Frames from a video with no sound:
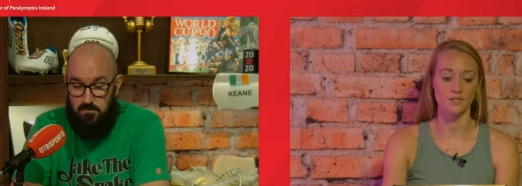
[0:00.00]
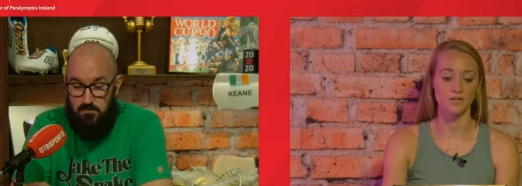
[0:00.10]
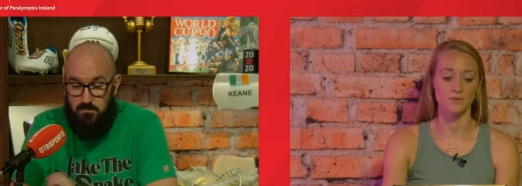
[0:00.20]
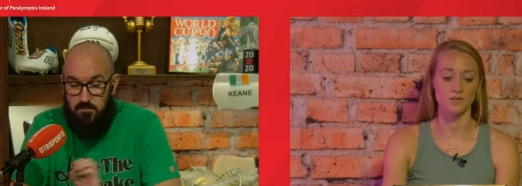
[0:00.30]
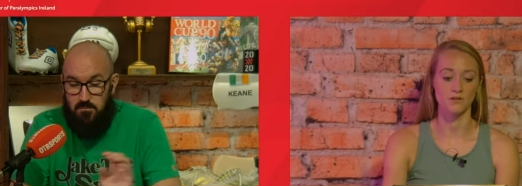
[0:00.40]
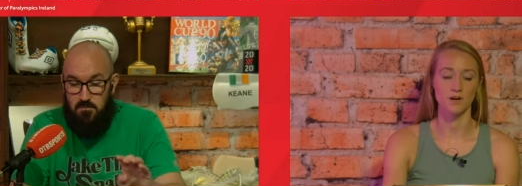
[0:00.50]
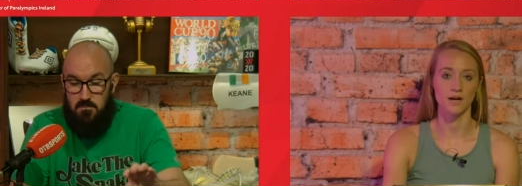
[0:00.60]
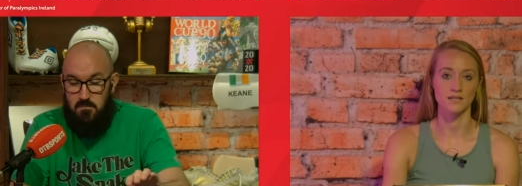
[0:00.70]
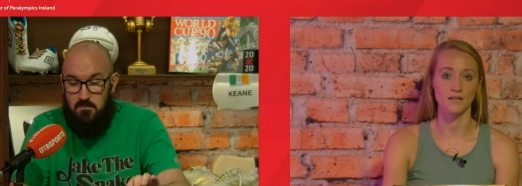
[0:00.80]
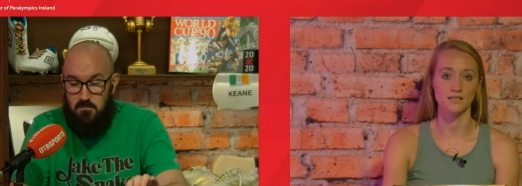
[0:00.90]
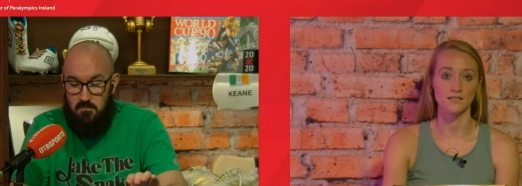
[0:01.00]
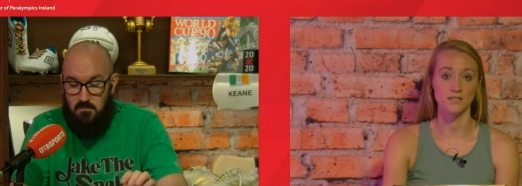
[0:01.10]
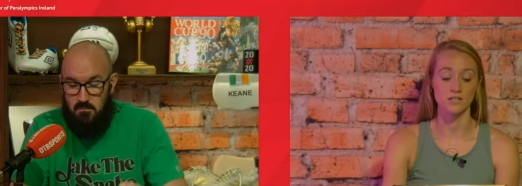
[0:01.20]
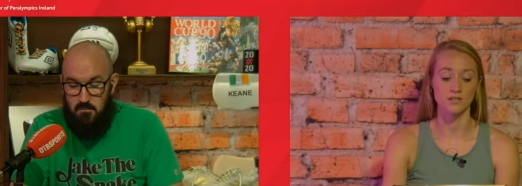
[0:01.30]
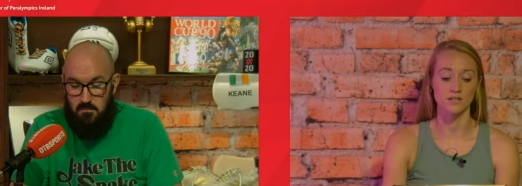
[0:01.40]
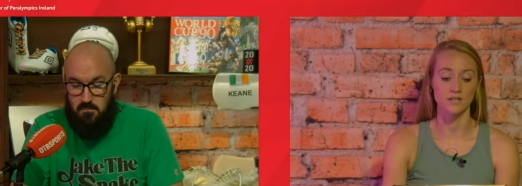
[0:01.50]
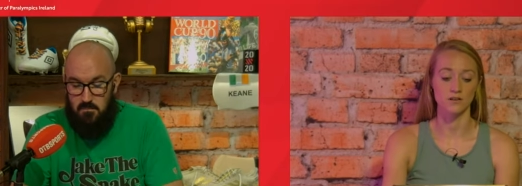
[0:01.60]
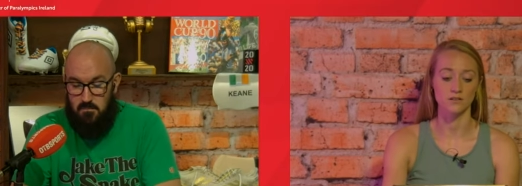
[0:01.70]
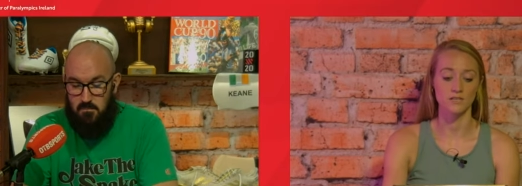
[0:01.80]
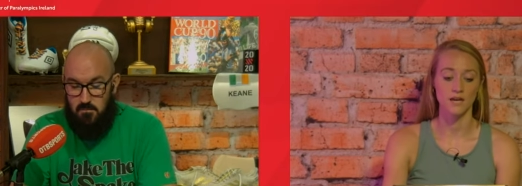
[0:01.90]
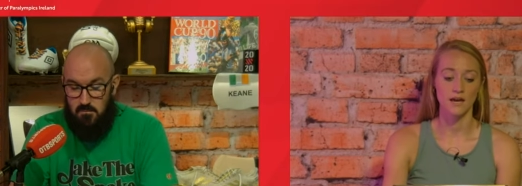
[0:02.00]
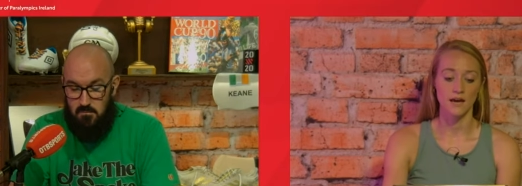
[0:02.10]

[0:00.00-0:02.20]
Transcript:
Speaker 1: debut at 62 years old.